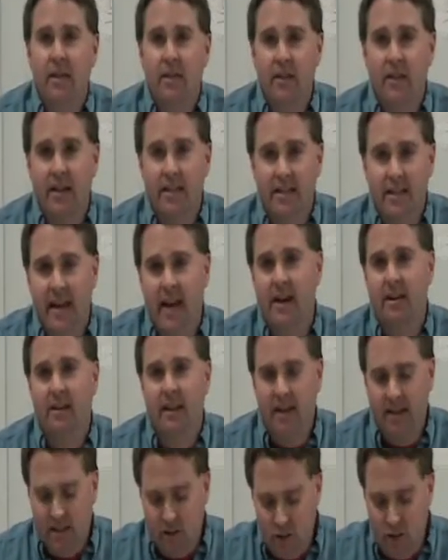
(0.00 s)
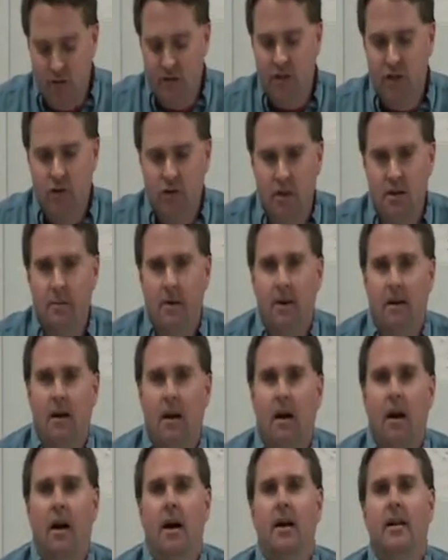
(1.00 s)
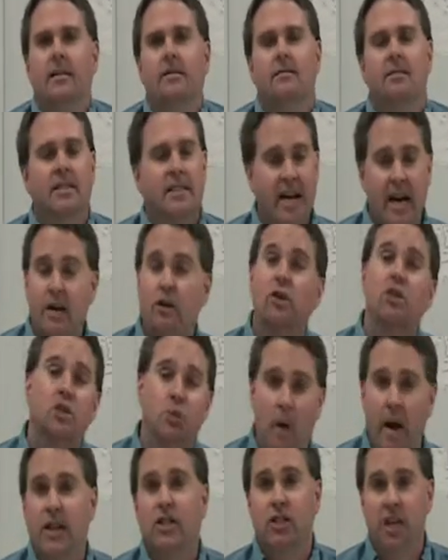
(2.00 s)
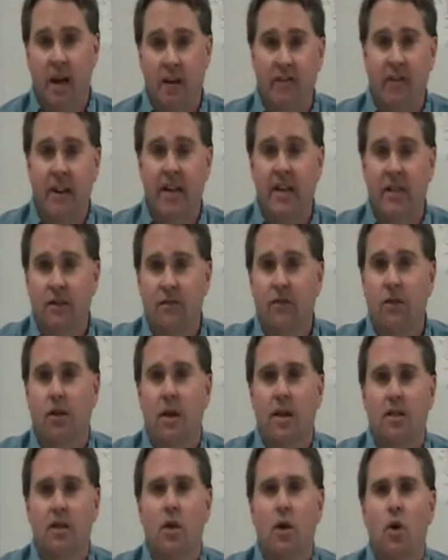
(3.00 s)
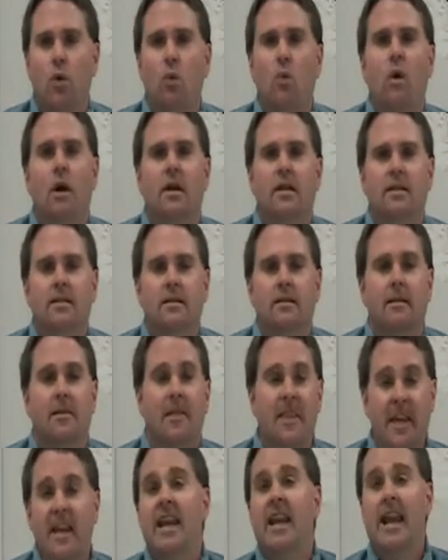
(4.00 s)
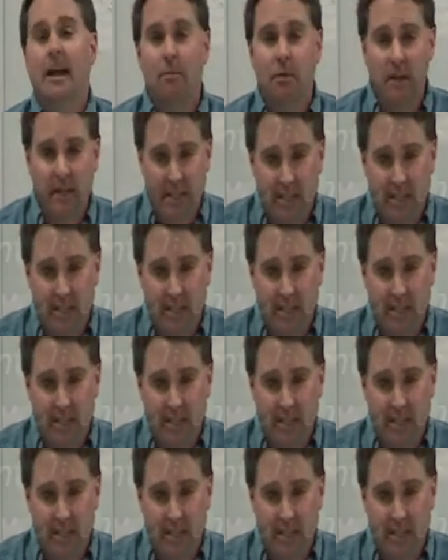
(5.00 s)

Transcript: the Tantaline surface treatment on standard swage lock fittings for us was the enabling